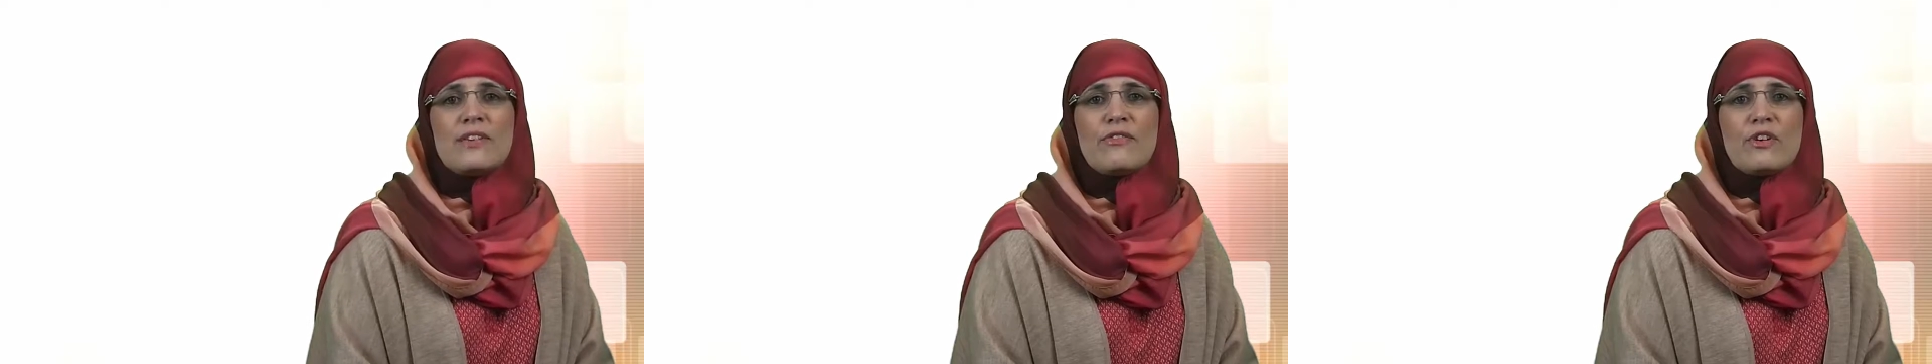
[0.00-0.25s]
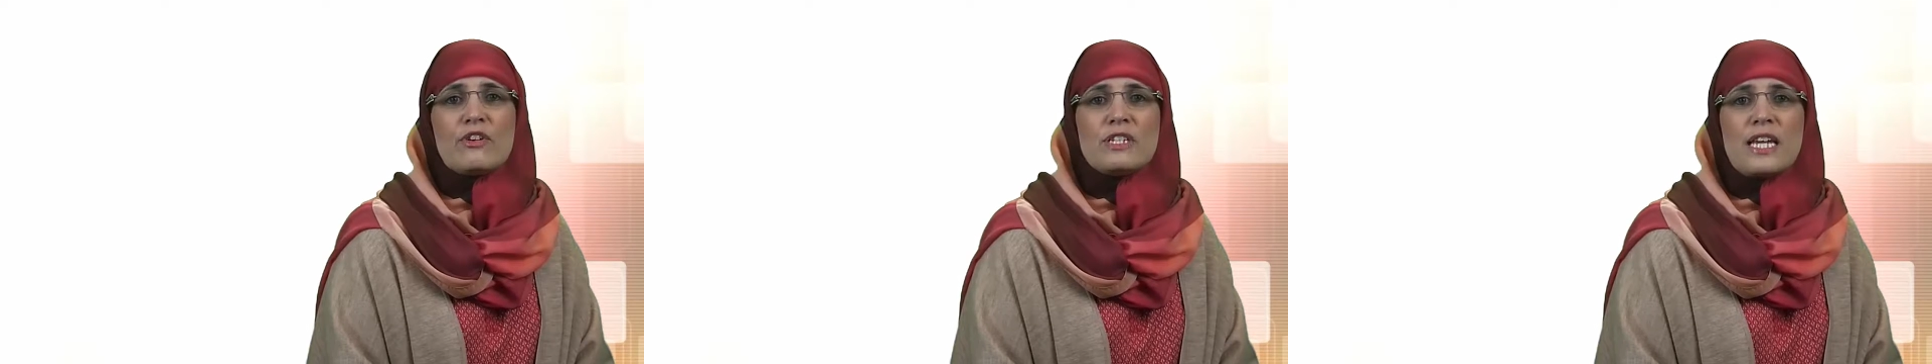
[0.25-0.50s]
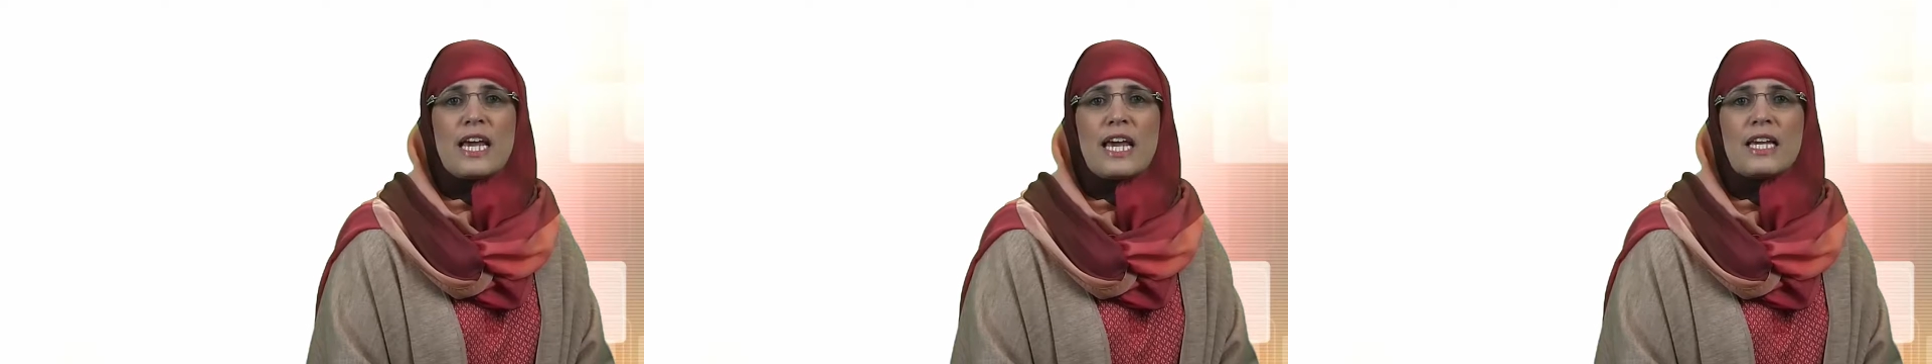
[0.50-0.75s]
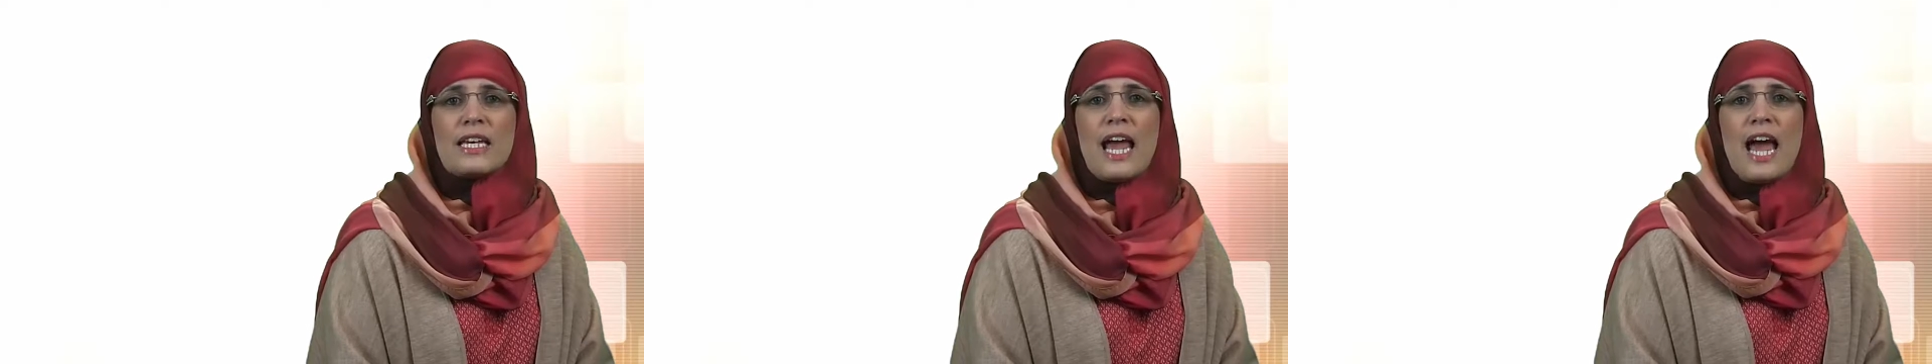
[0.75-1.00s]

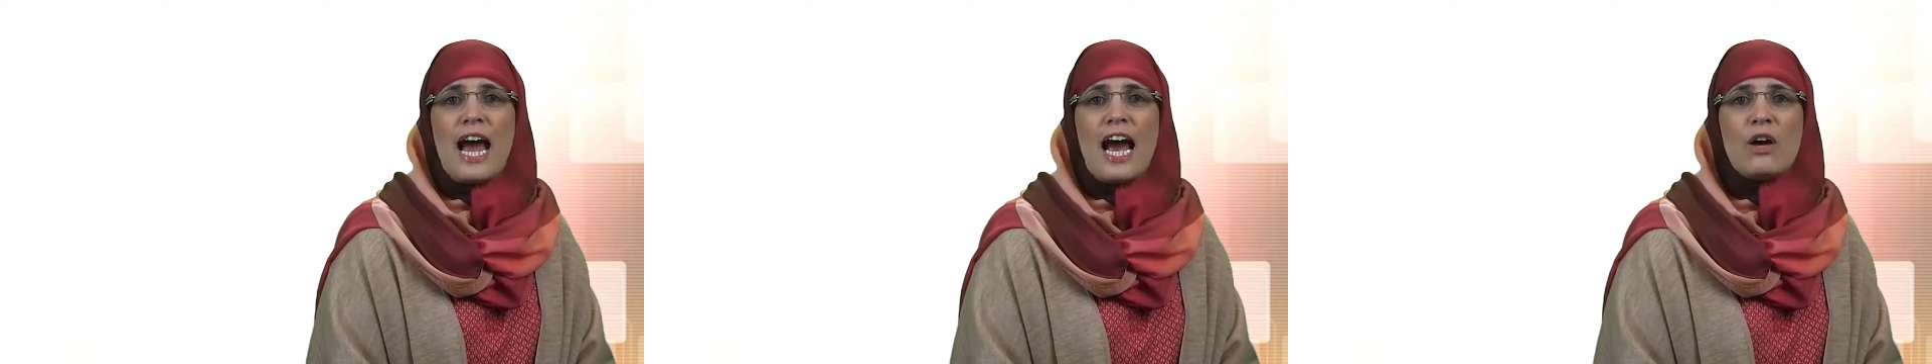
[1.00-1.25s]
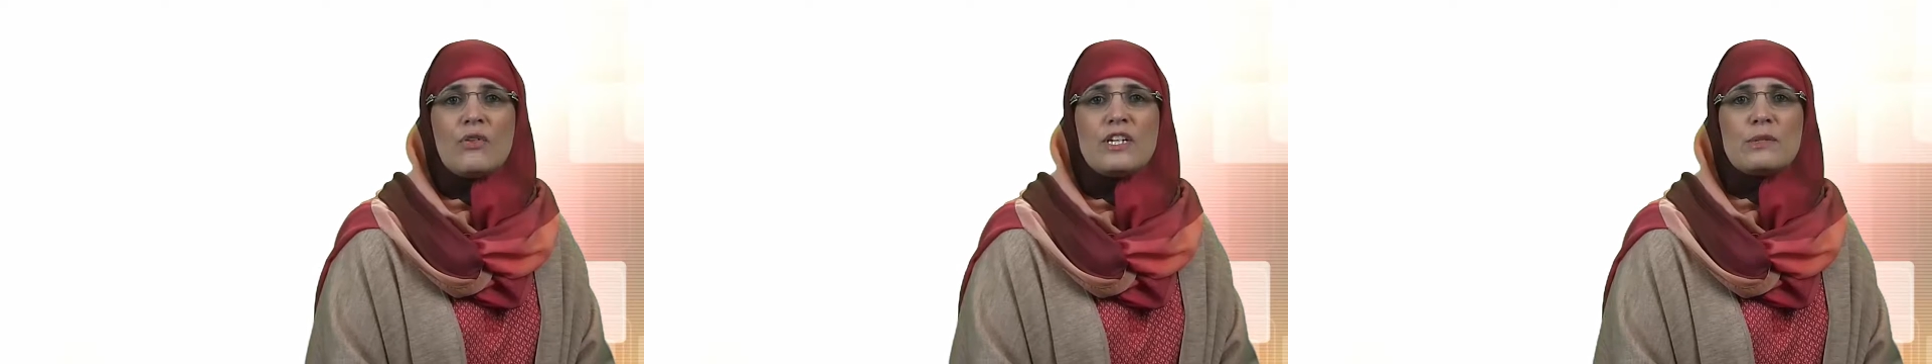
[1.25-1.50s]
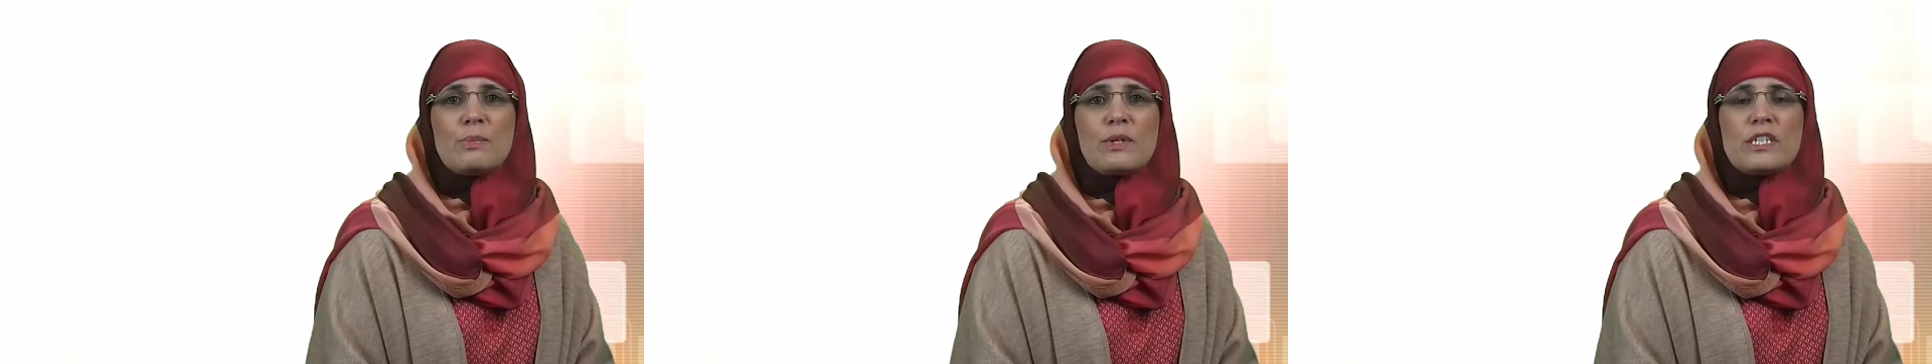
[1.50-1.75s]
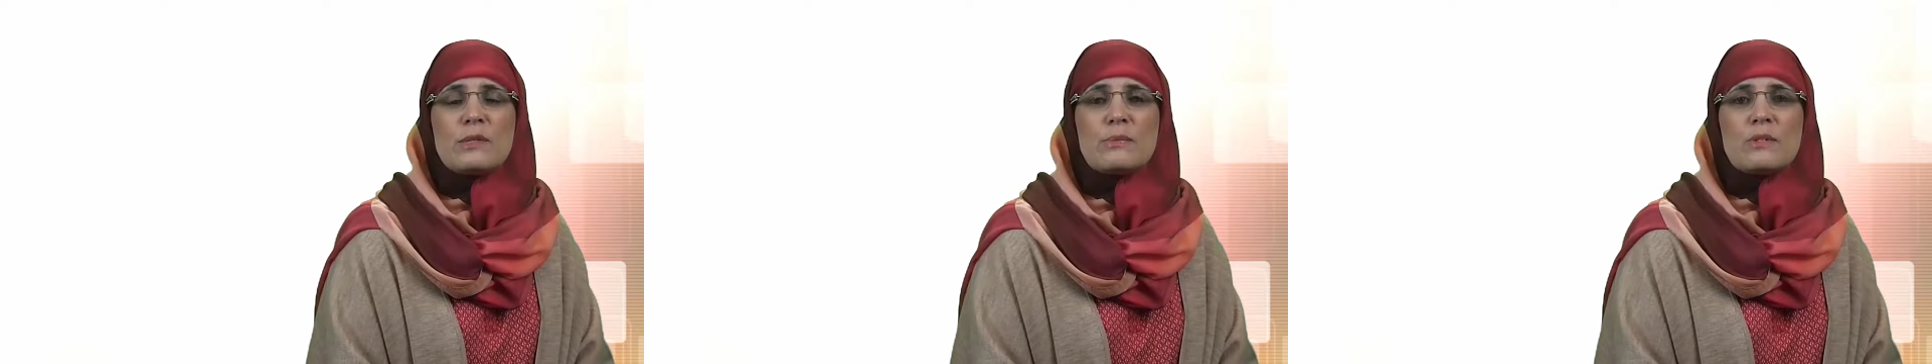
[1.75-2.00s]
firsthand how these
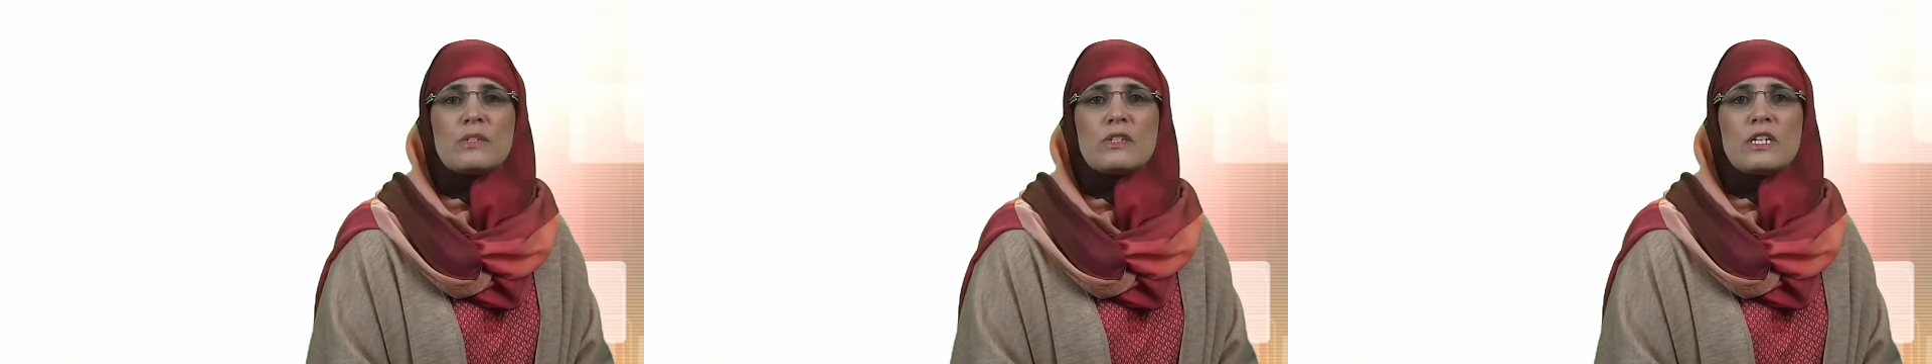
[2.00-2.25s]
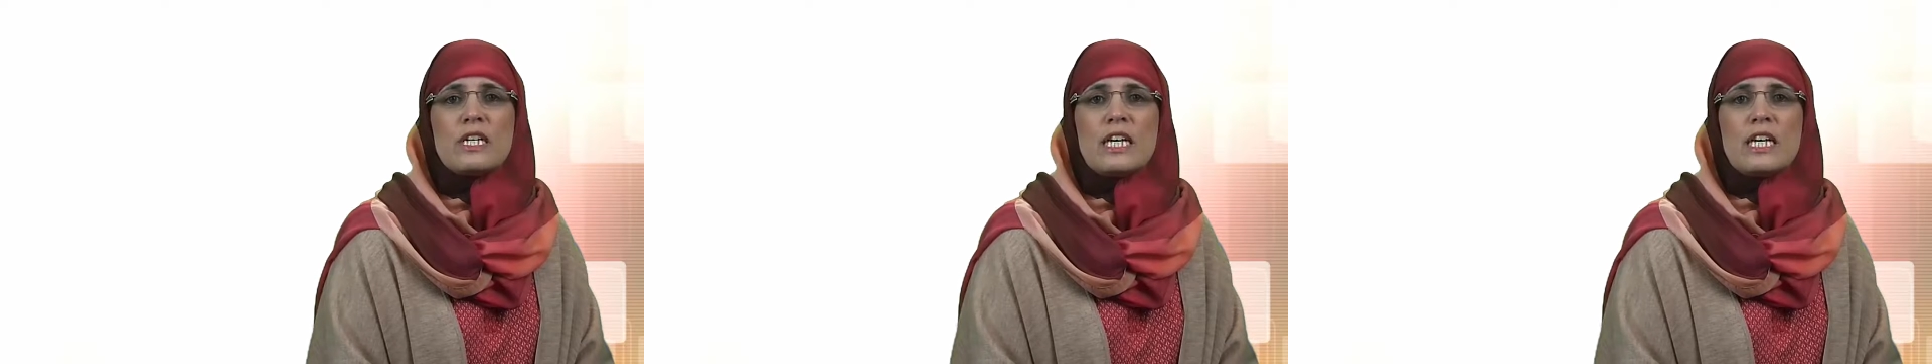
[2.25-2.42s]
principles